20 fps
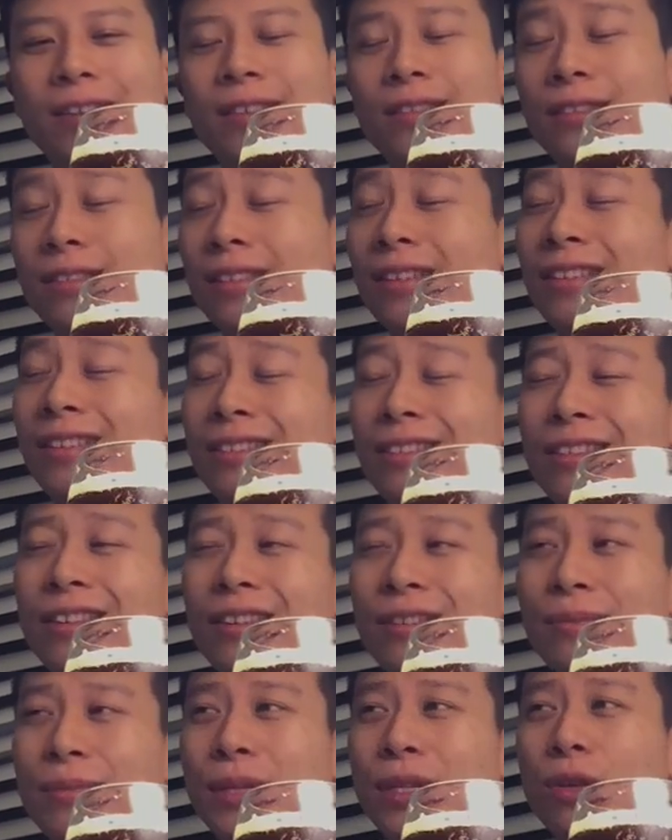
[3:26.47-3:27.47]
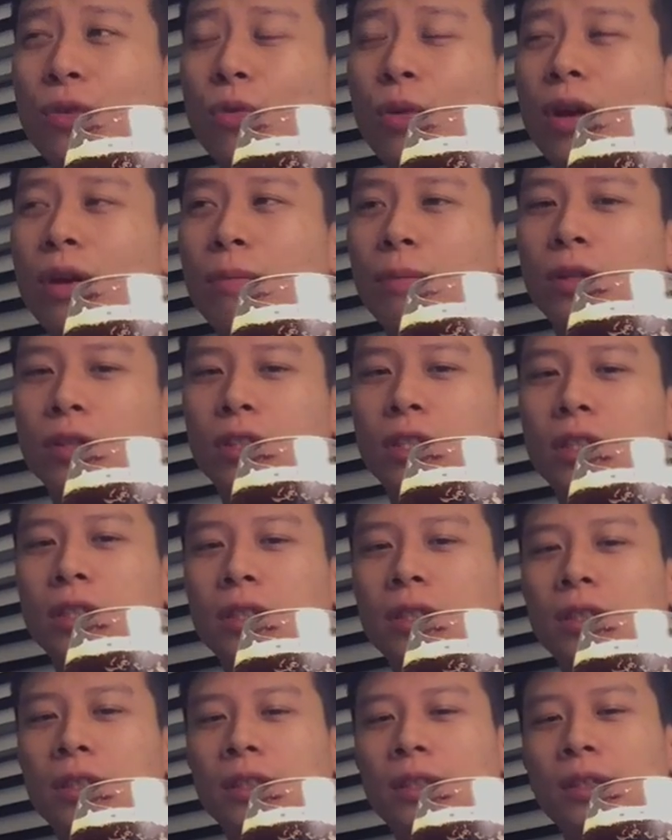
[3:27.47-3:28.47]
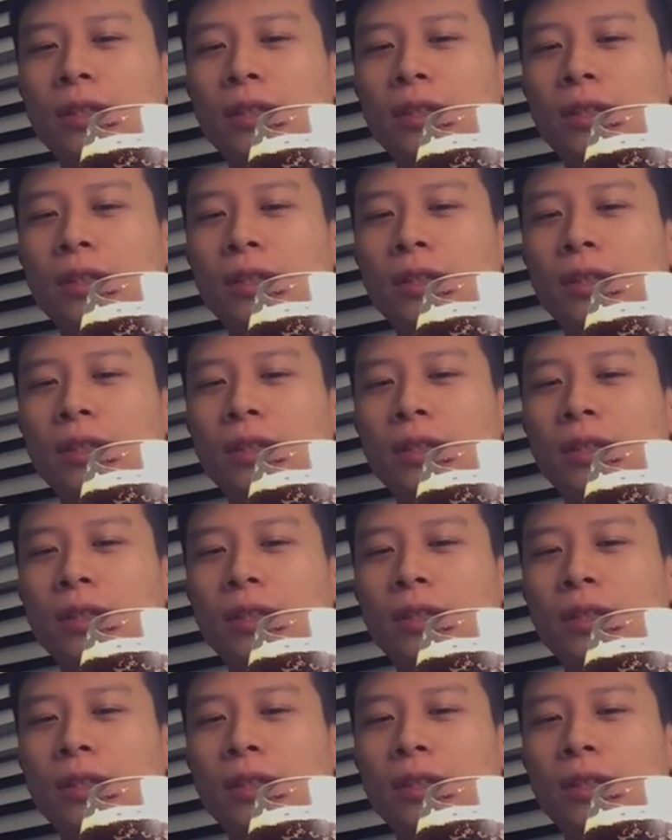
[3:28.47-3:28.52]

It's gonna be quite a malty